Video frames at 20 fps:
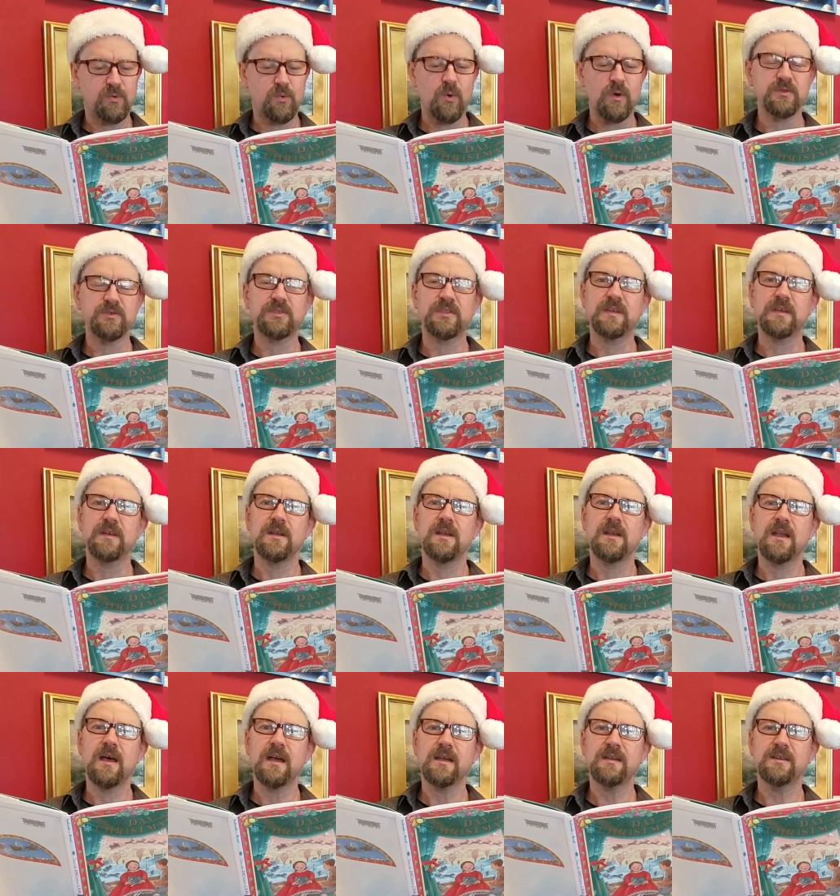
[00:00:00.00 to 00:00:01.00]
Was the
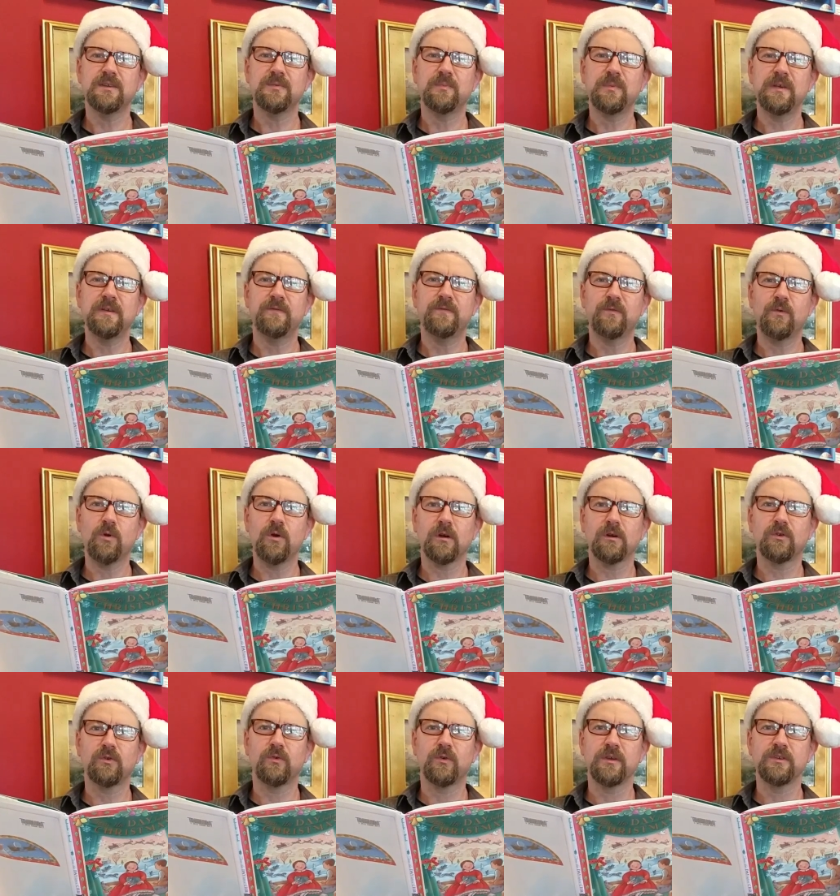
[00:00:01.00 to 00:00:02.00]
night
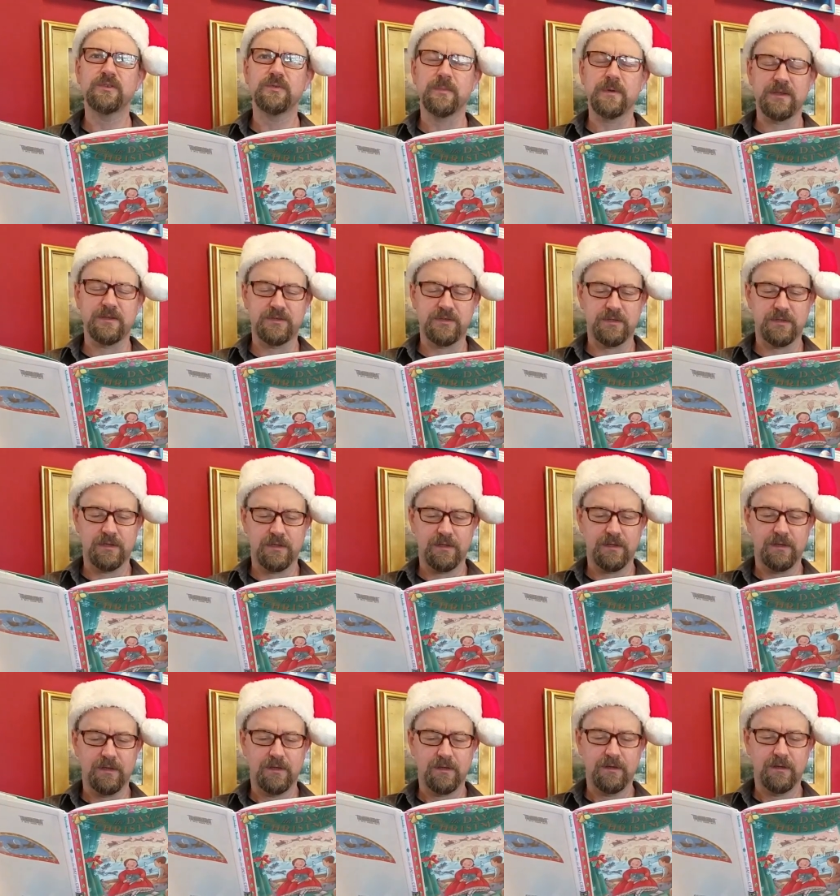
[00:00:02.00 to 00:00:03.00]
before Christmas,
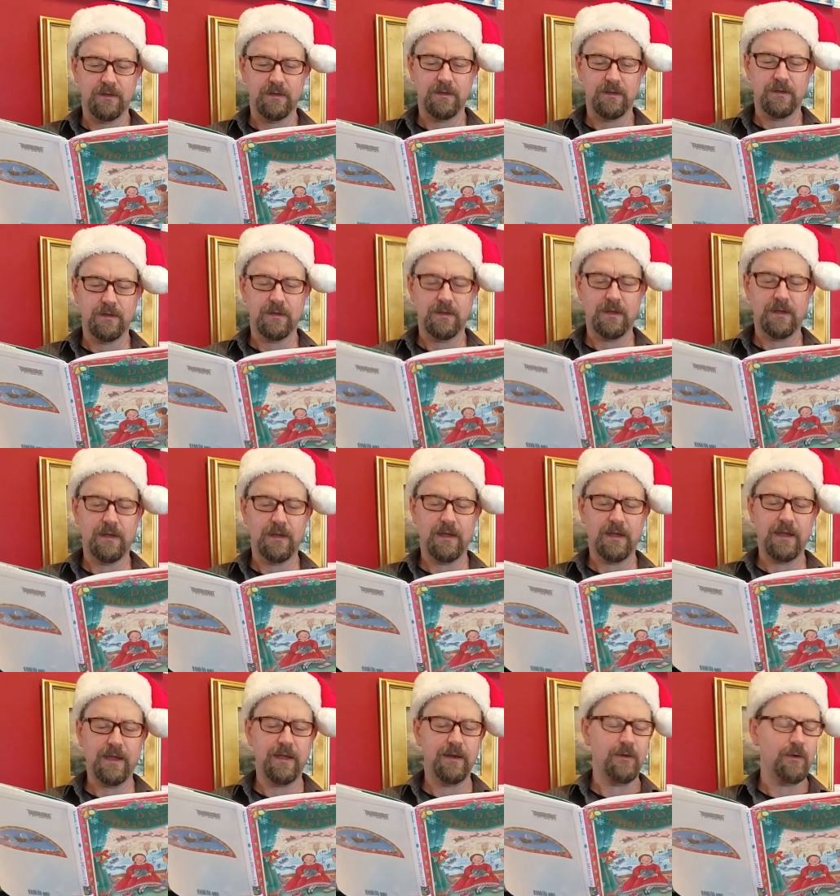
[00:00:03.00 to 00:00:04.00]

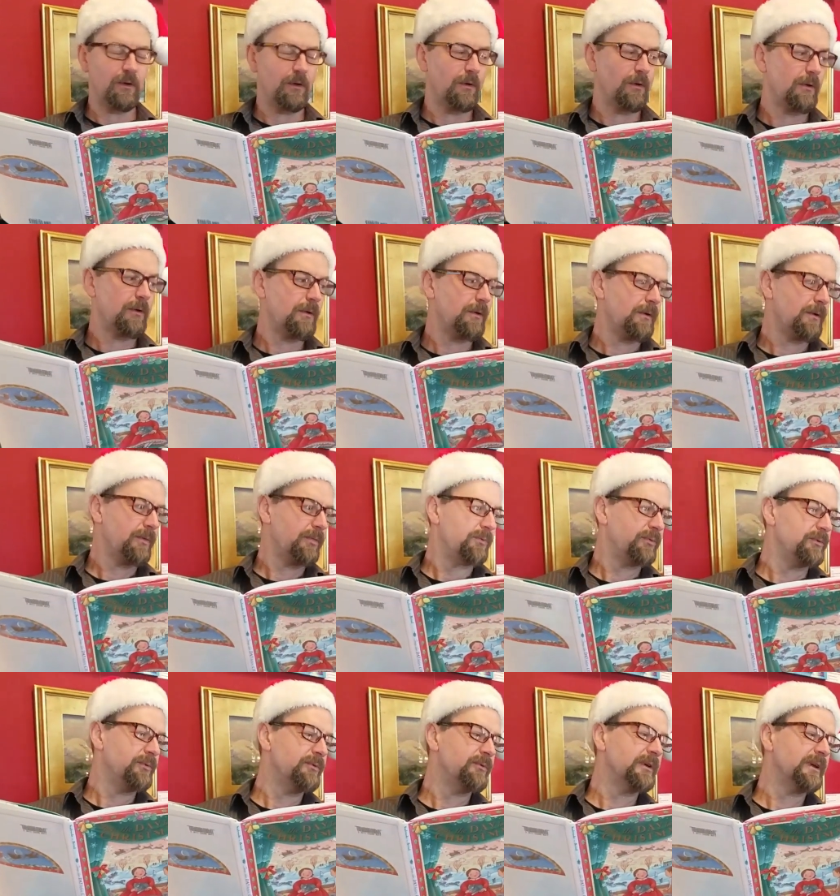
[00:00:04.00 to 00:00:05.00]
and all
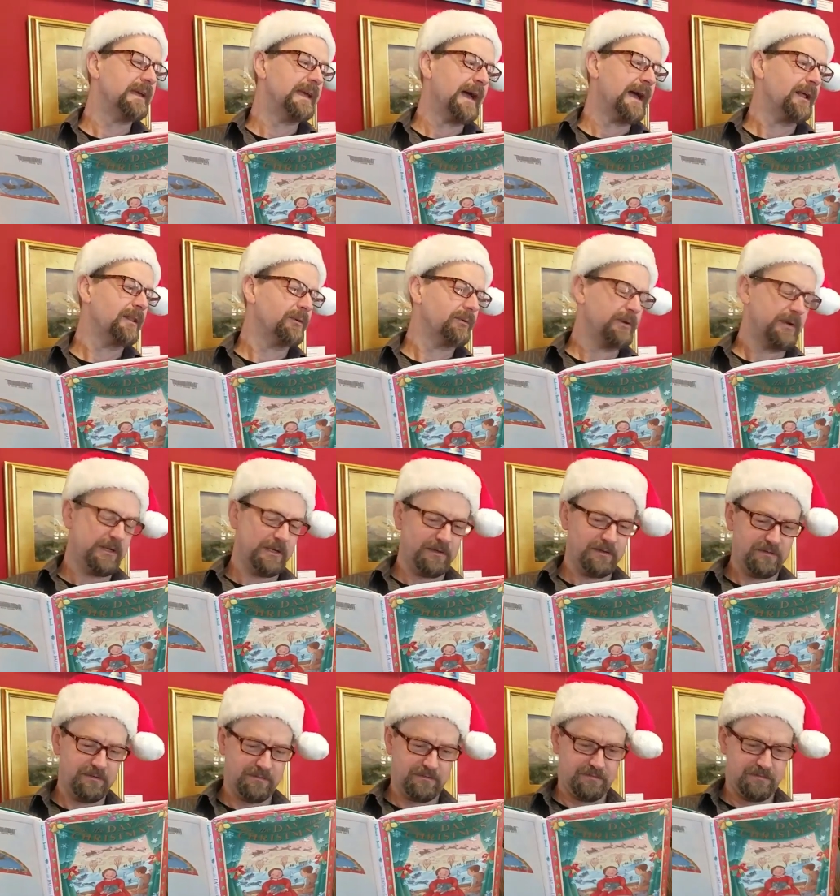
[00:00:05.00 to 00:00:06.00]
through the gallery
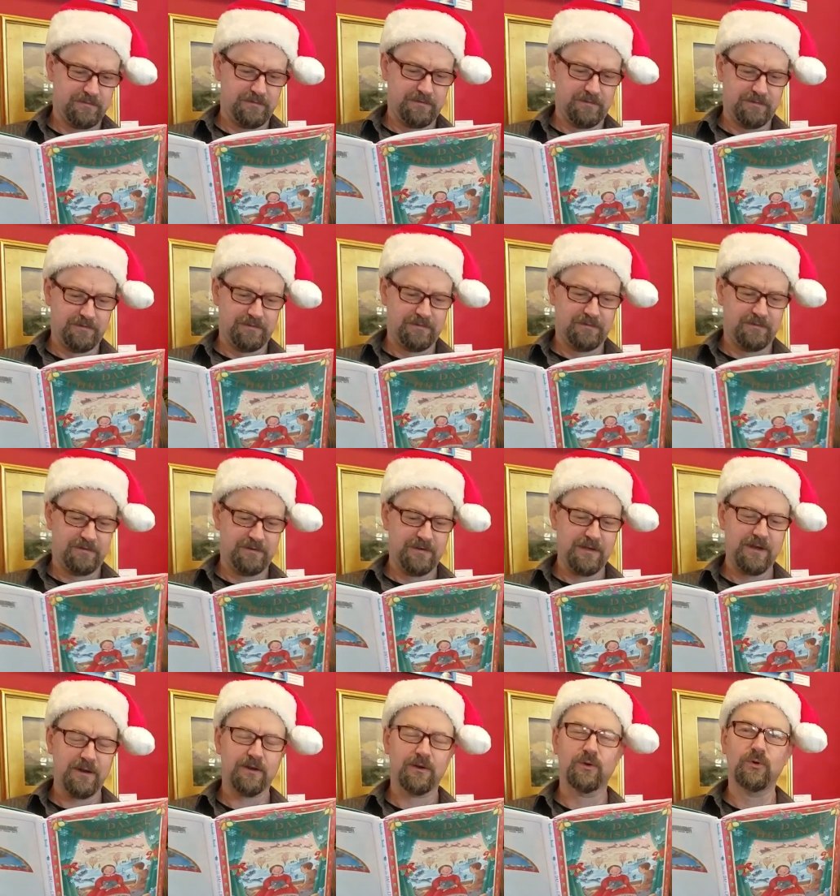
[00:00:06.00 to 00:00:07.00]

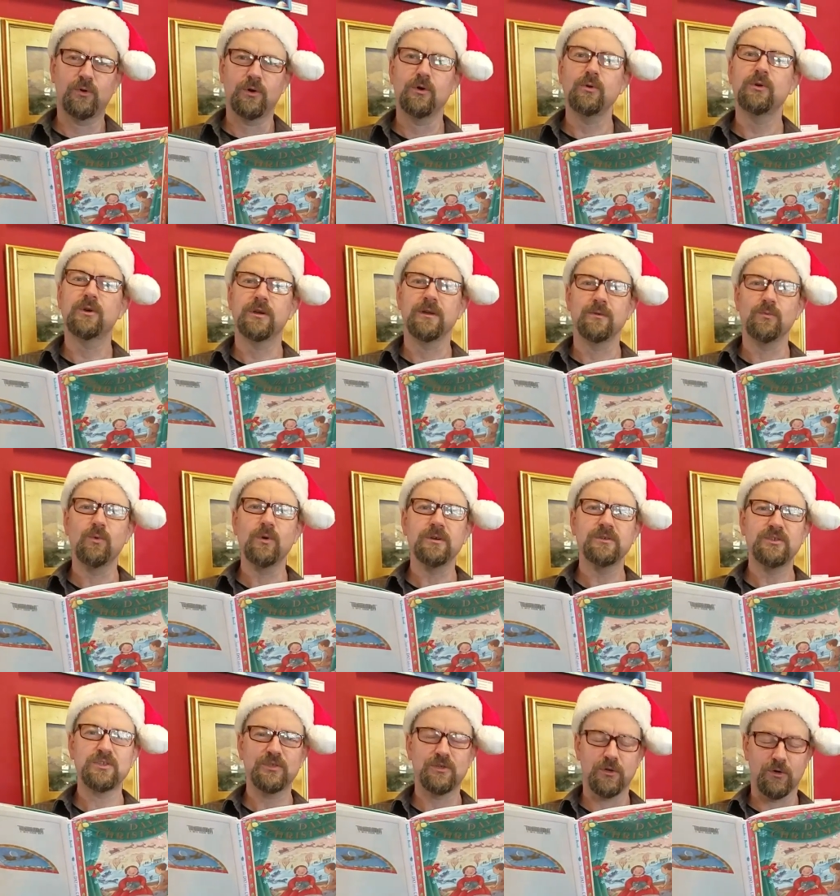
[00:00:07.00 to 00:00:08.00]
not a croakin'
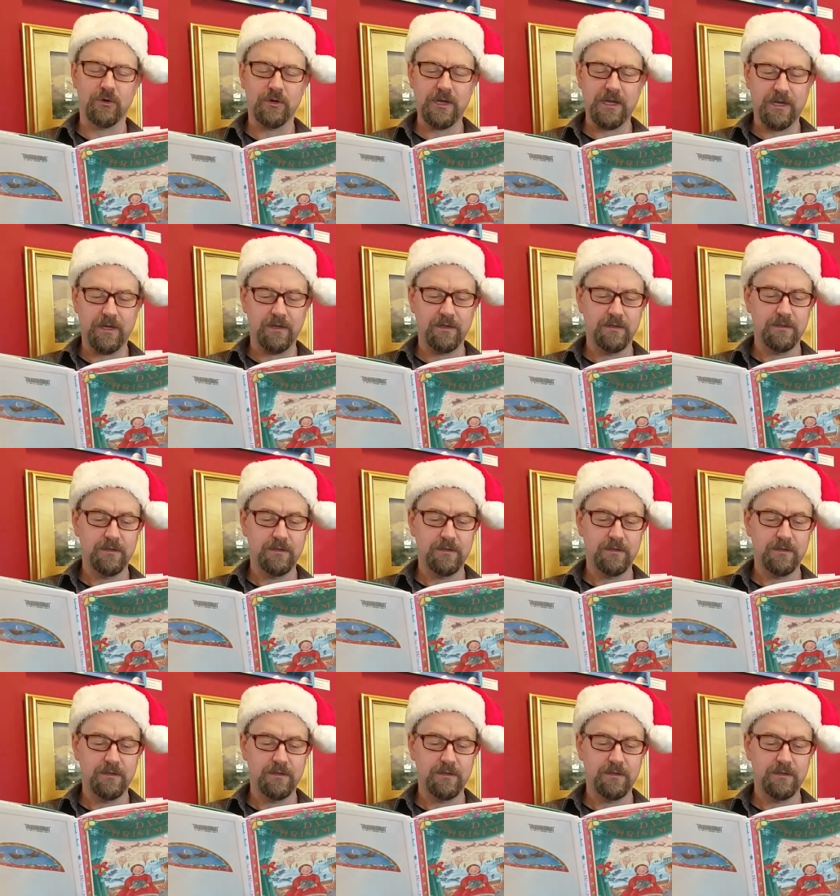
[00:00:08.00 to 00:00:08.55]
was stirring,